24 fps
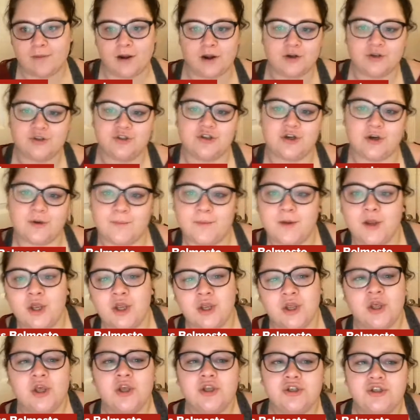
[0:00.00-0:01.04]
Markstrom
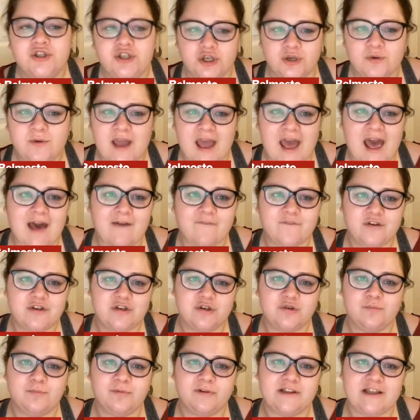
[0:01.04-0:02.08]
to have
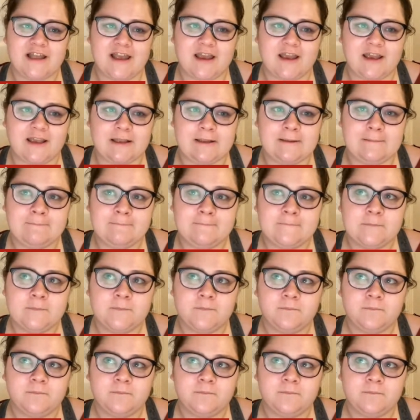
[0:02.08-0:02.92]
to play